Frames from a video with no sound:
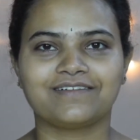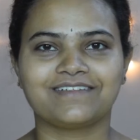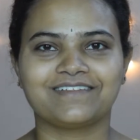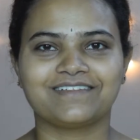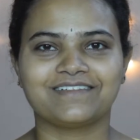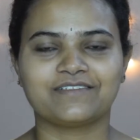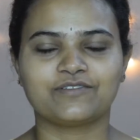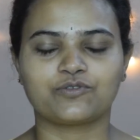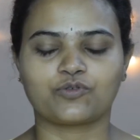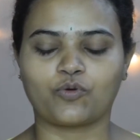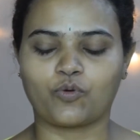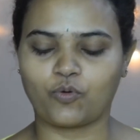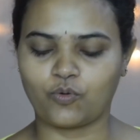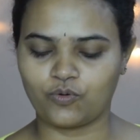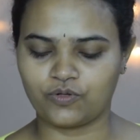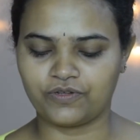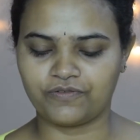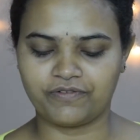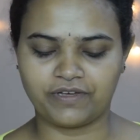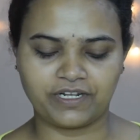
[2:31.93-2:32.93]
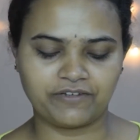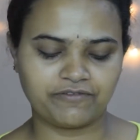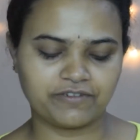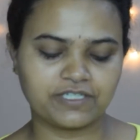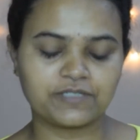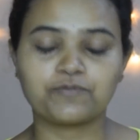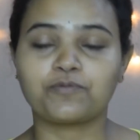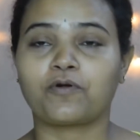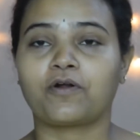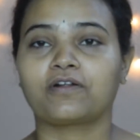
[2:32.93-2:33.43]
So the very
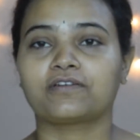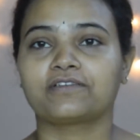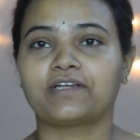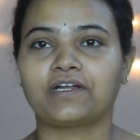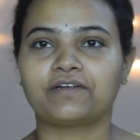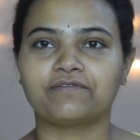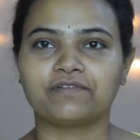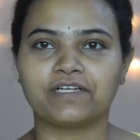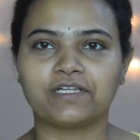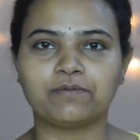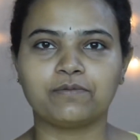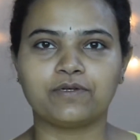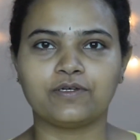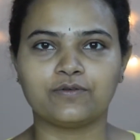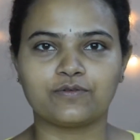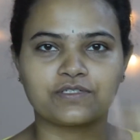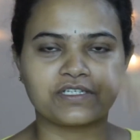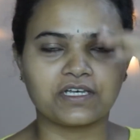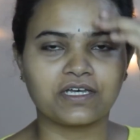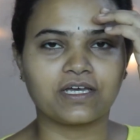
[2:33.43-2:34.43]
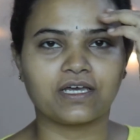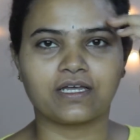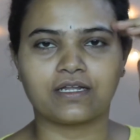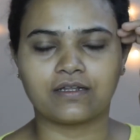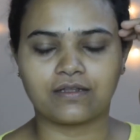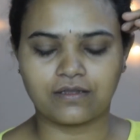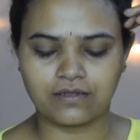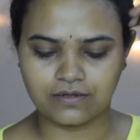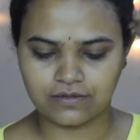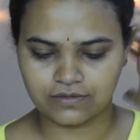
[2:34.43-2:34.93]
first product that we'll be using
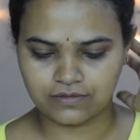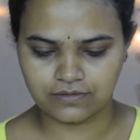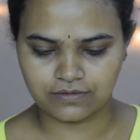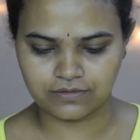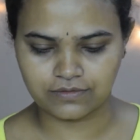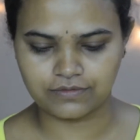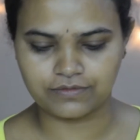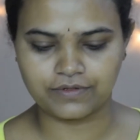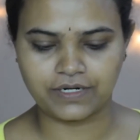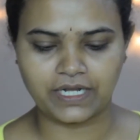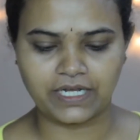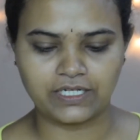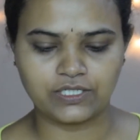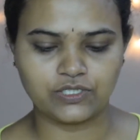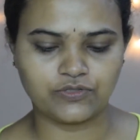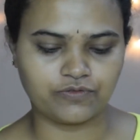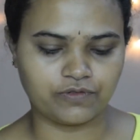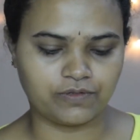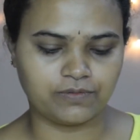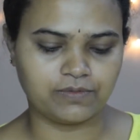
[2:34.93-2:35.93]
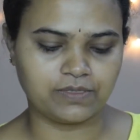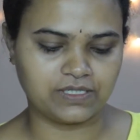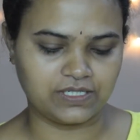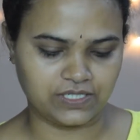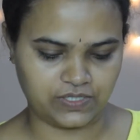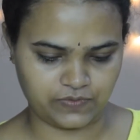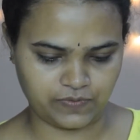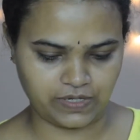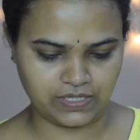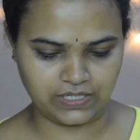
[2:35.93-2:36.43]
in the range will be
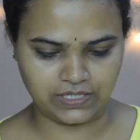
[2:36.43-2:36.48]
this one.